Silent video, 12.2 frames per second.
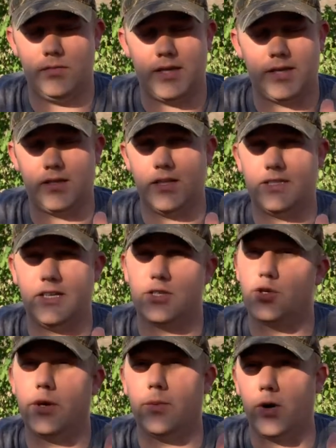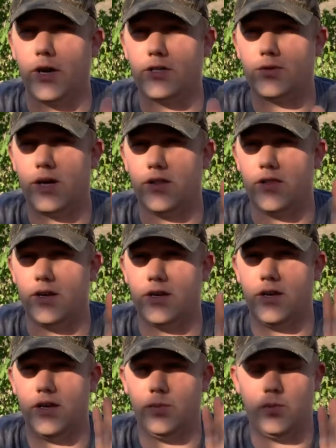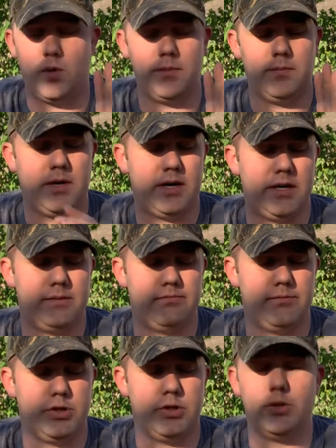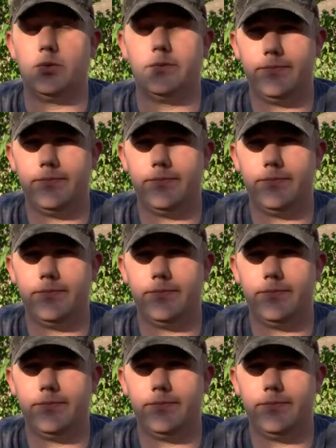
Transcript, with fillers: like let's say a tree branch rather than a one by two,